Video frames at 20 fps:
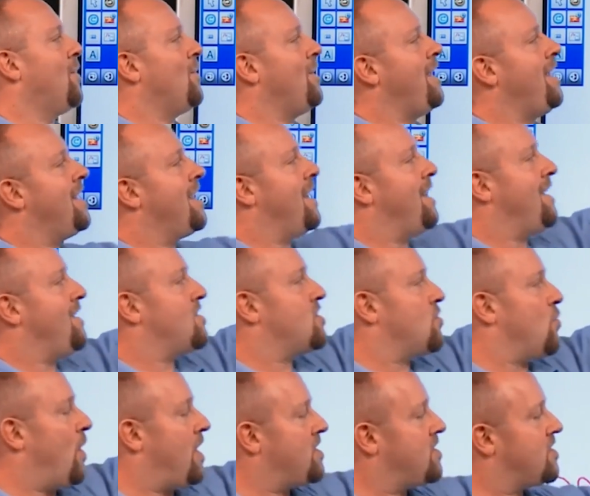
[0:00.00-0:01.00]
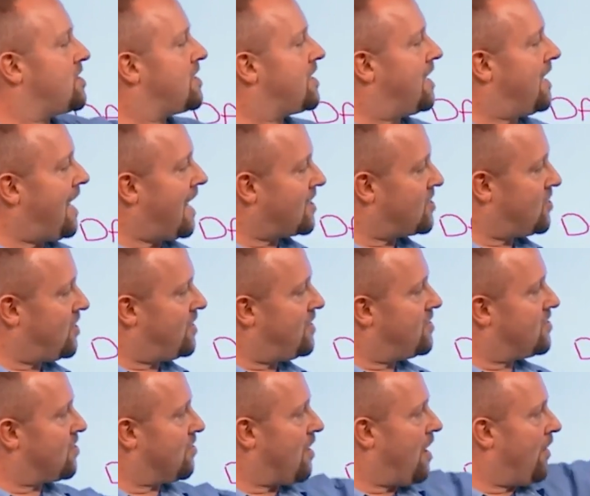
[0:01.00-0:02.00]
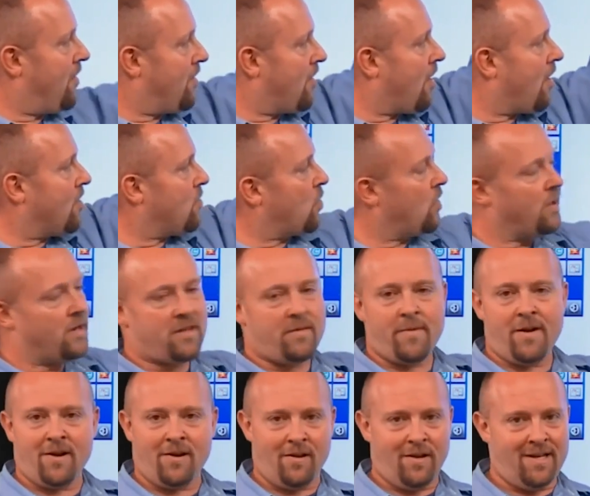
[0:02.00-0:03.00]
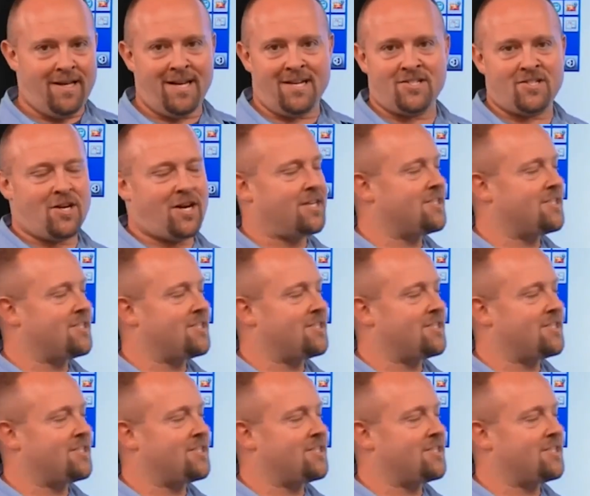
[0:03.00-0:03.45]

You don't need any switch connections or other hardware in the middle.